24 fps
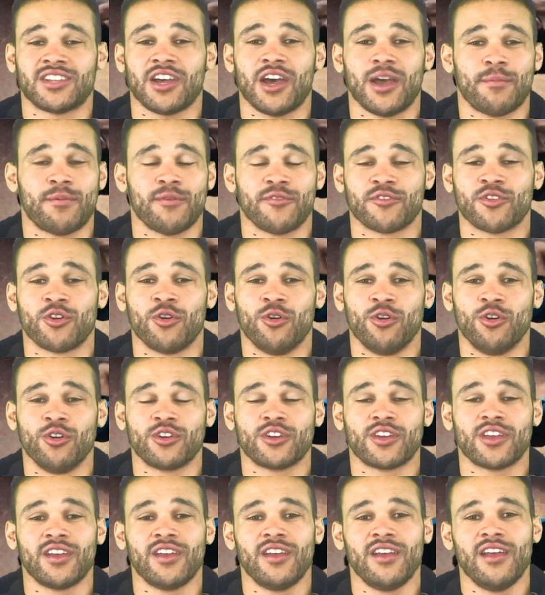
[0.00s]
type of
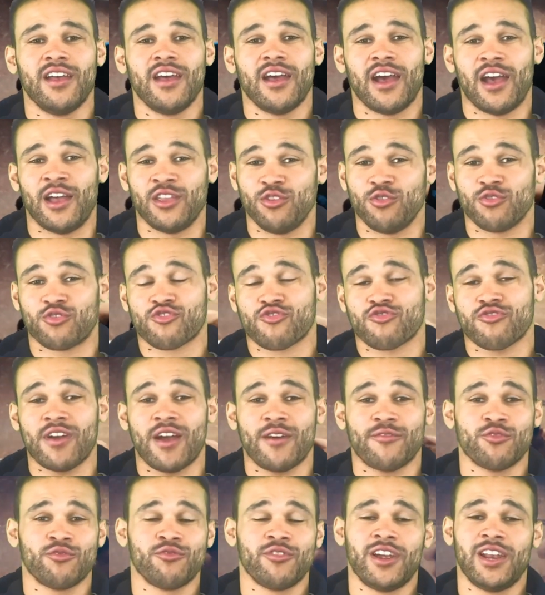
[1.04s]
cork, and you
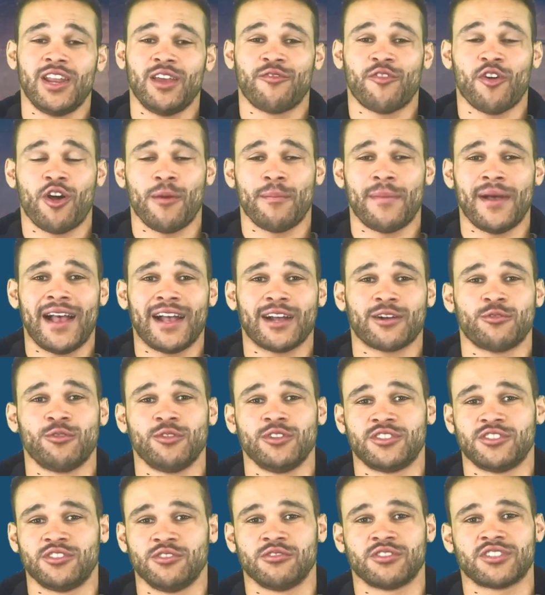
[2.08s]
travel really far
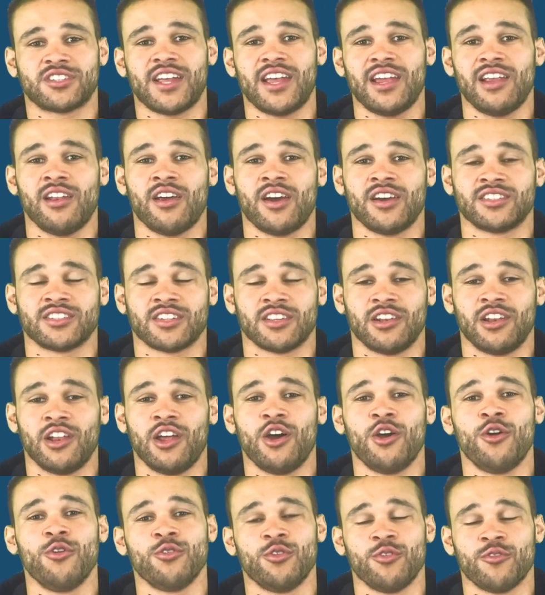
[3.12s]
backwards, you stay nice and
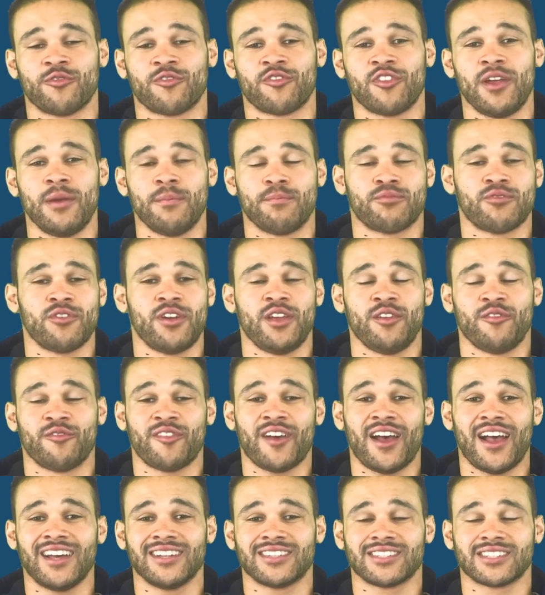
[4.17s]
low, you flip pretty
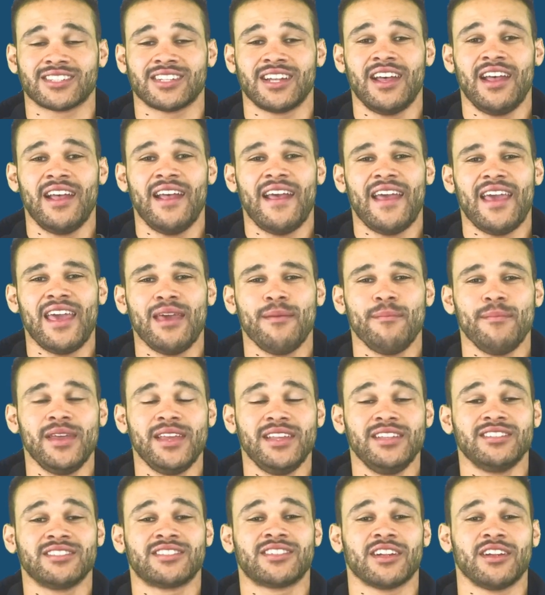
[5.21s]
fast, it
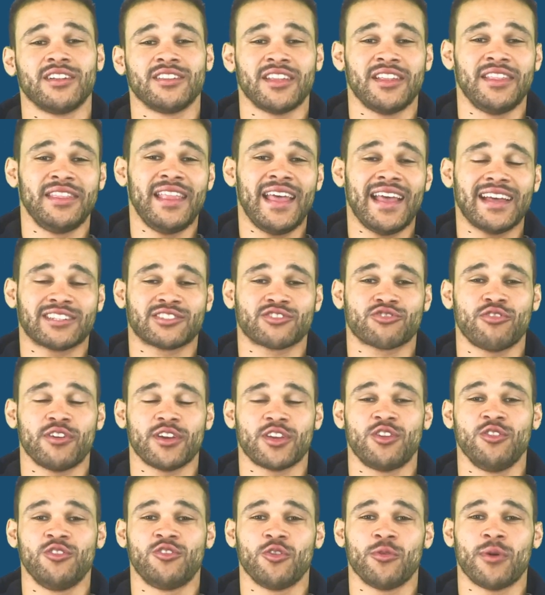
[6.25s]
means the next
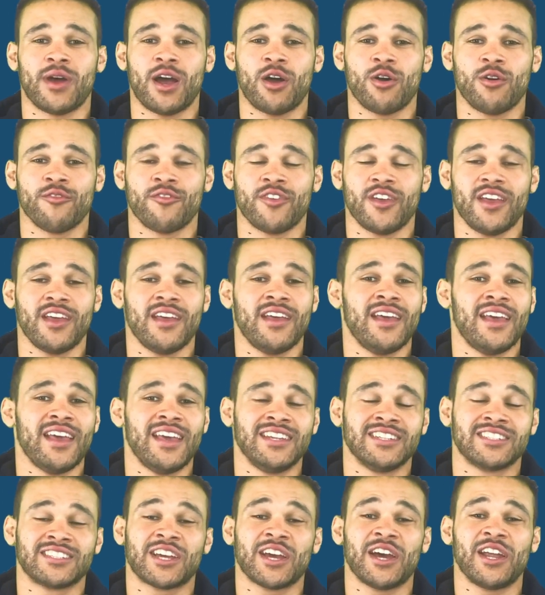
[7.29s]
trick you do out of it
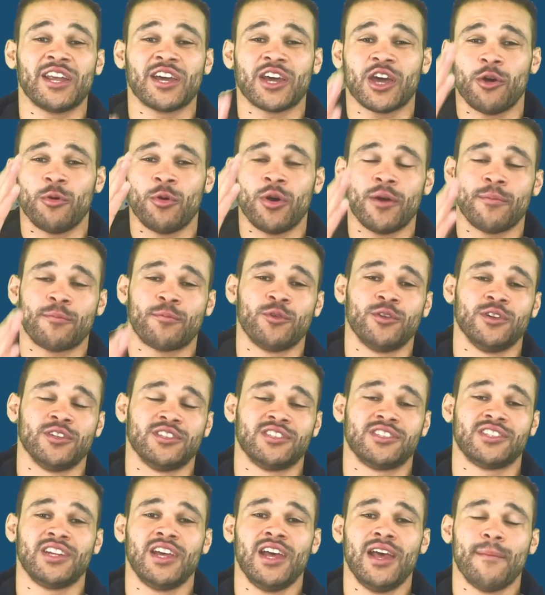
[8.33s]
is going to go
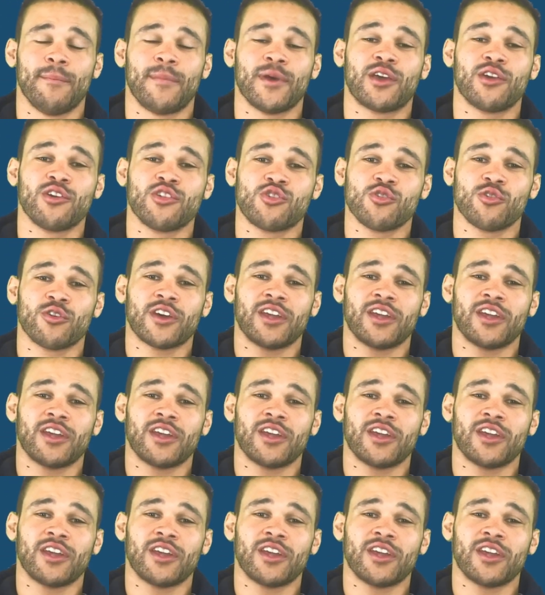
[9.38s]
upwards. Because you're